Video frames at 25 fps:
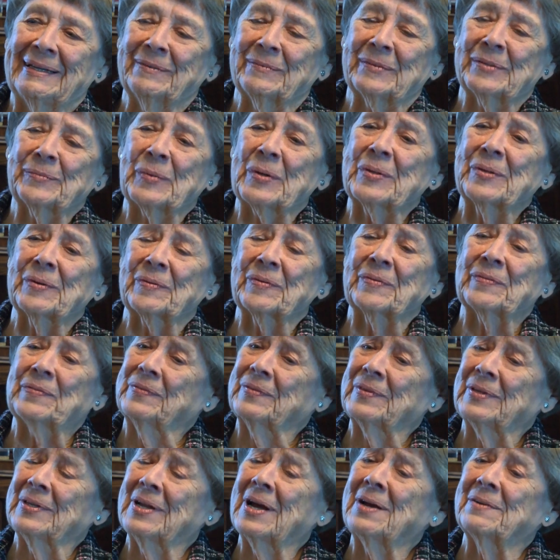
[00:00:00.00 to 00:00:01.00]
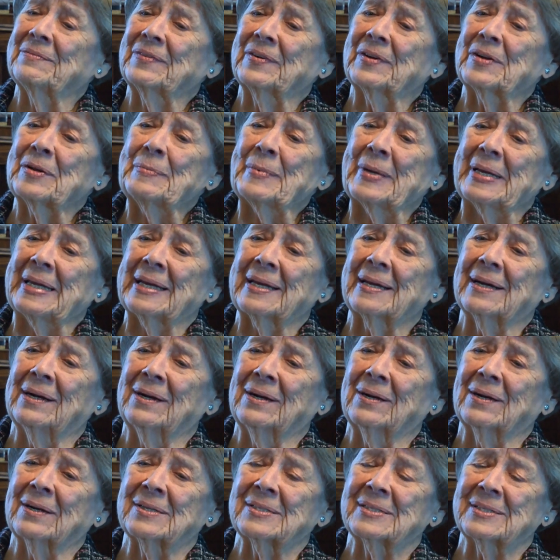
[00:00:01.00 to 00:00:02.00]
It well, there were not very many
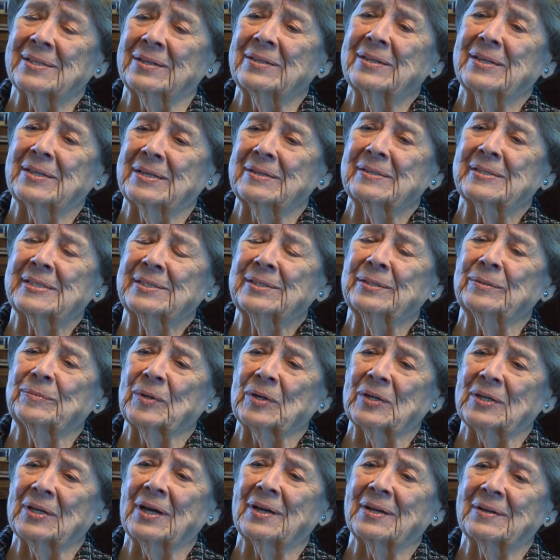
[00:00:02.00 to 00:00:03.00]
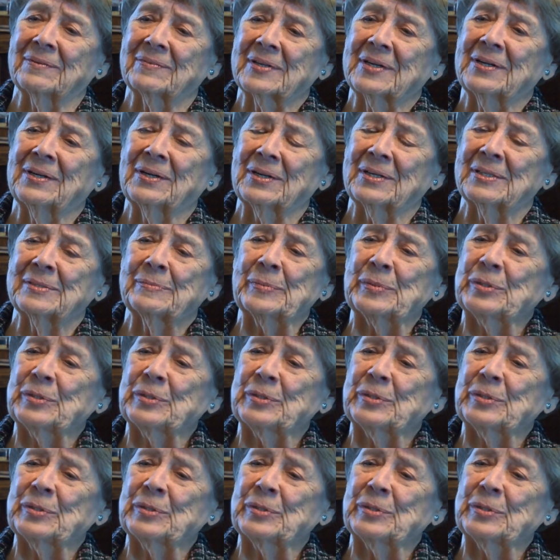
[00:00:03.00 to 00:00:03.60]
cars, although there still were a lot of cars.